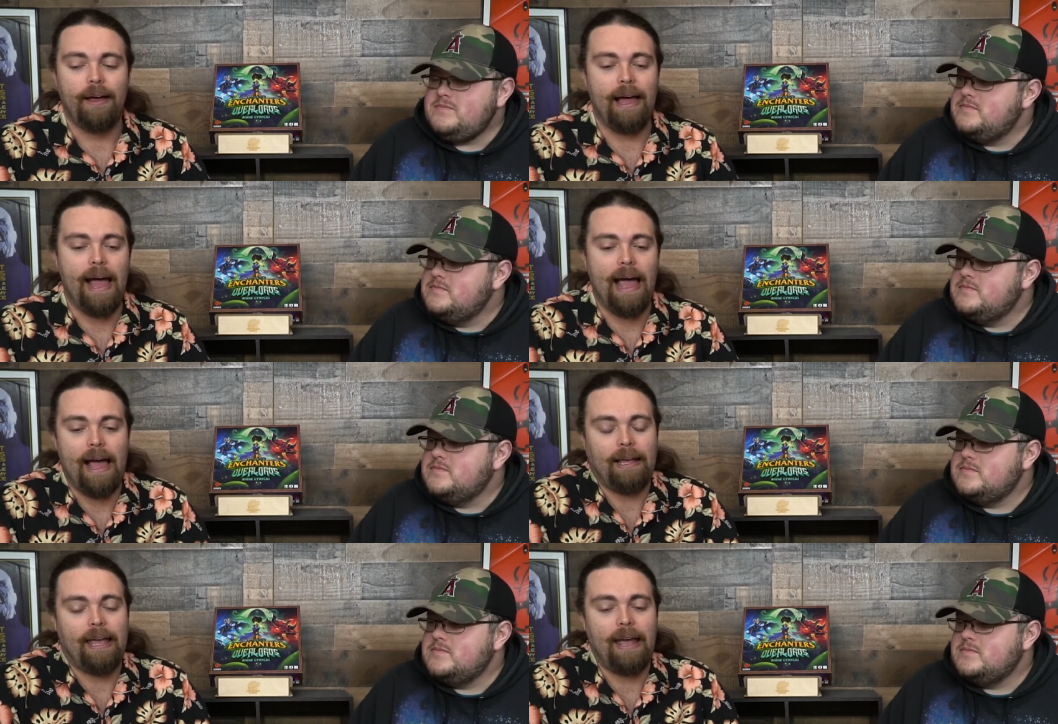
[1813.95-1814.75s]

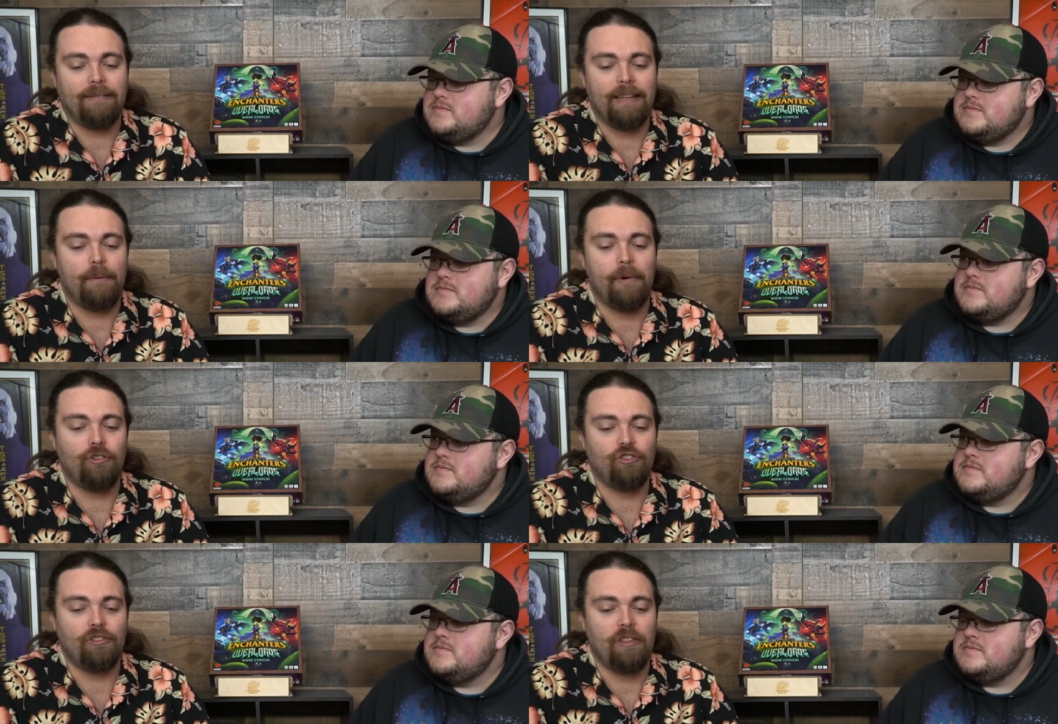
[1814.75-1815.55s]
Speaker 1: I can't say
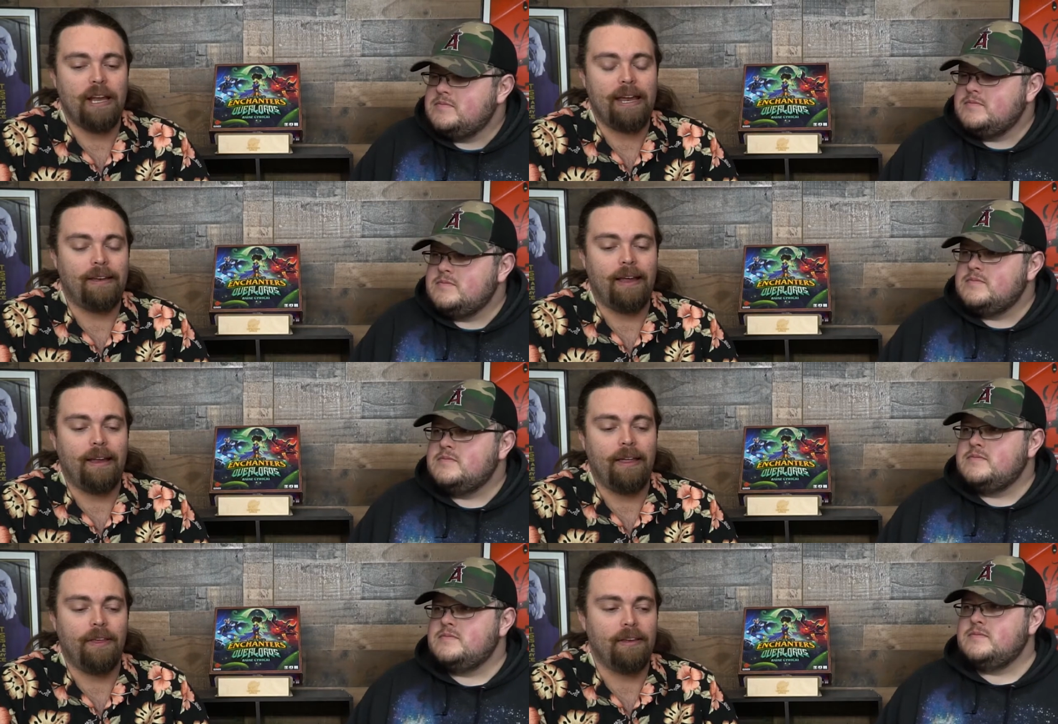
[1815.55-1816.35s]
much that
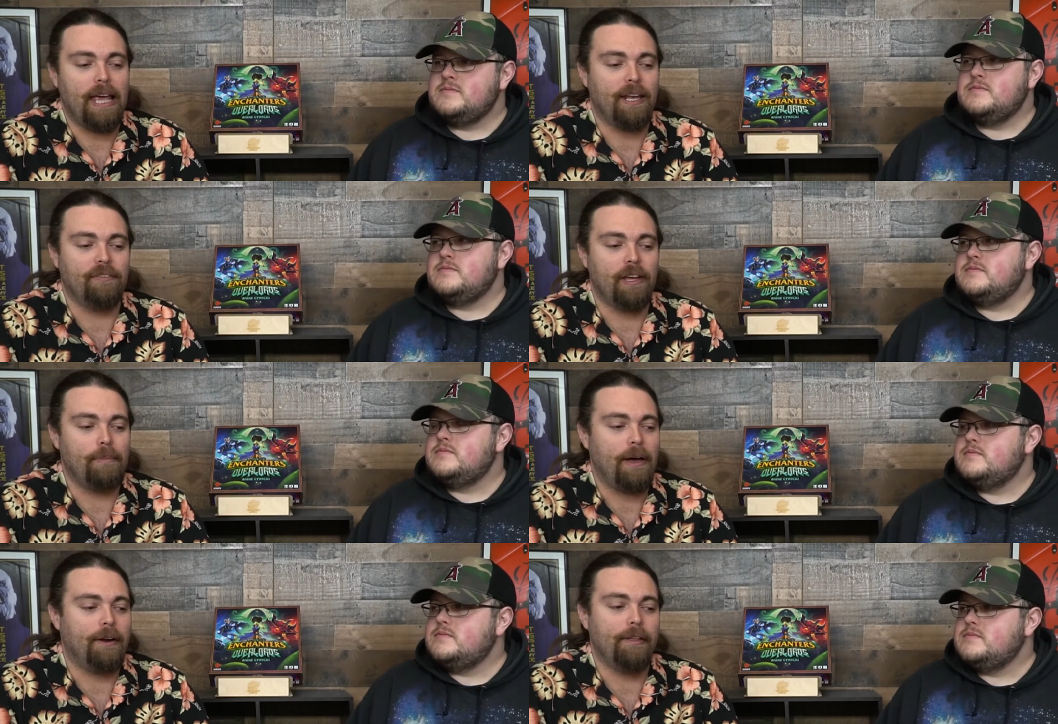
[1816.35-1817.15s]
I think negatively
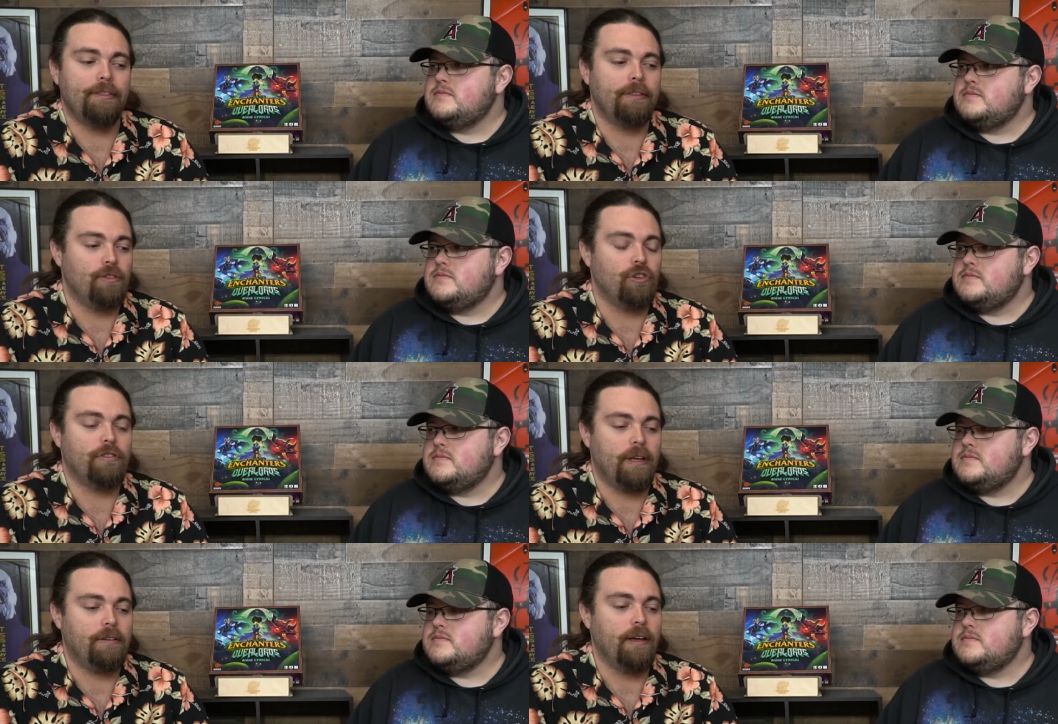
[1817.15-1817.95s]
about it other than
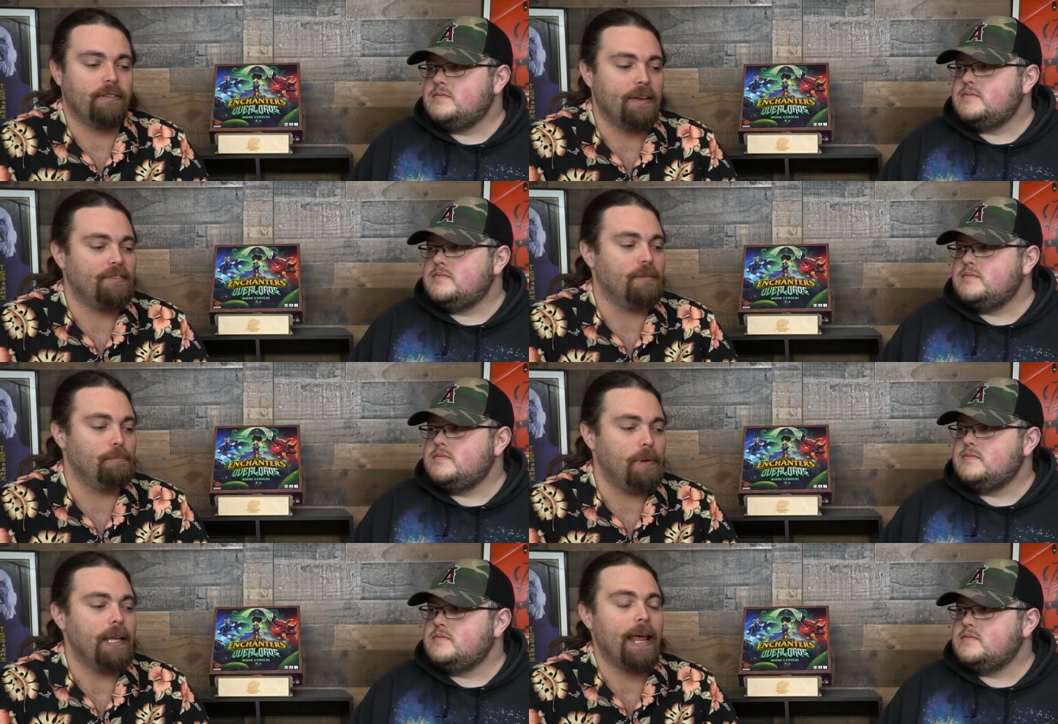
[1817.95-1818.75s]
just it does have
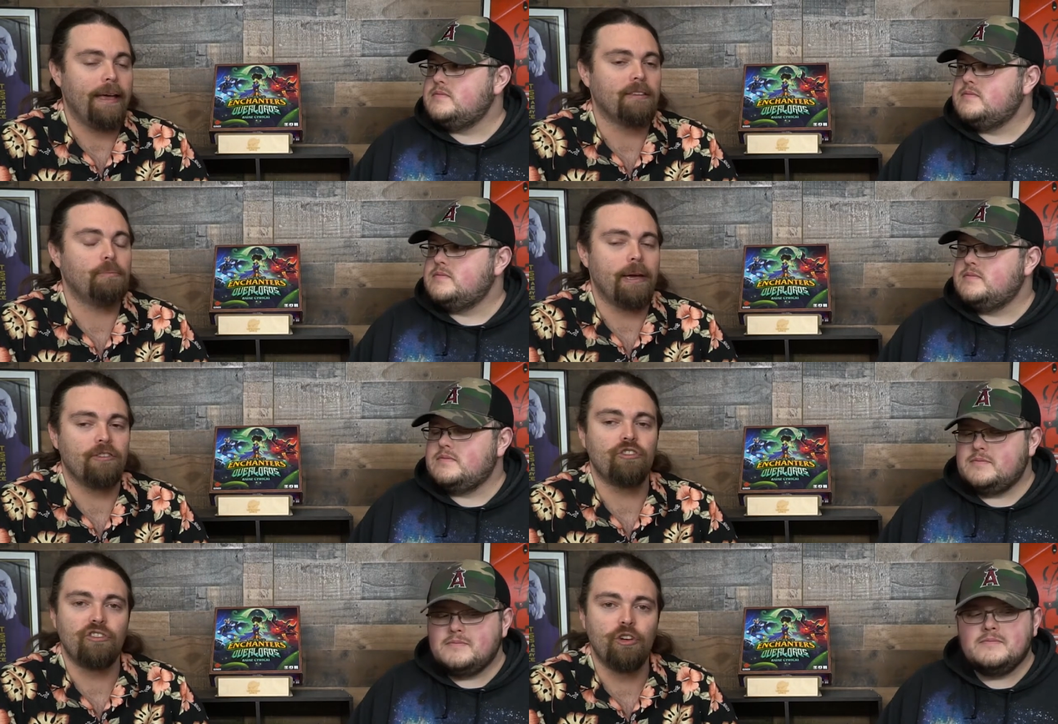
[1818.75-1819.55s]
some mean
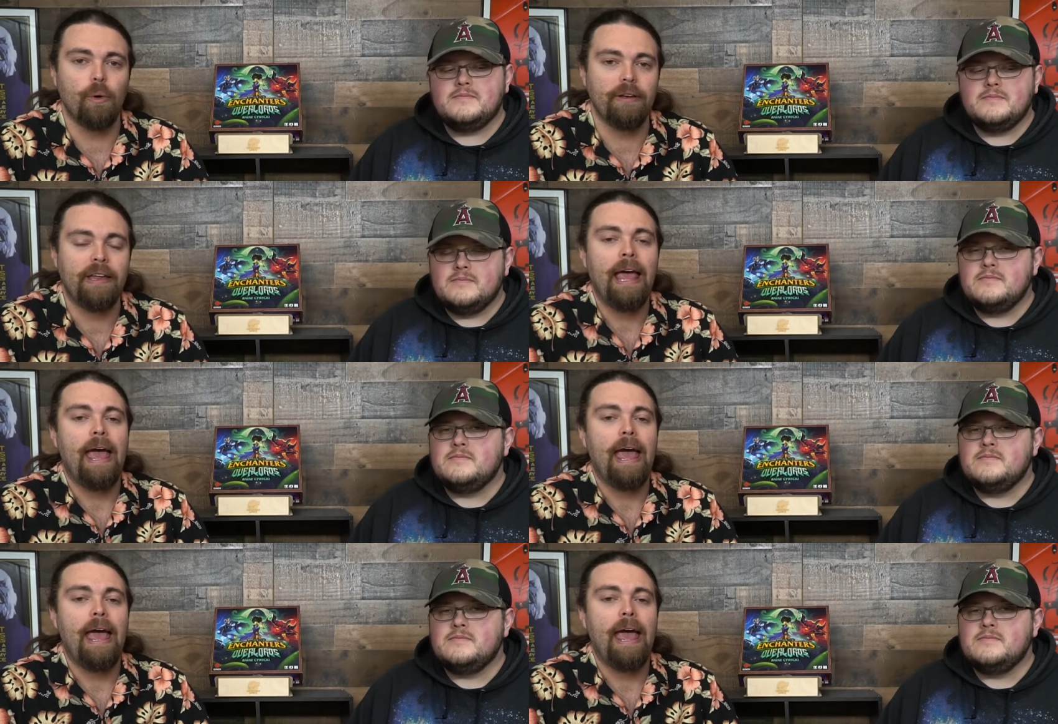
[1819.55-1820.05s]
aspects to it.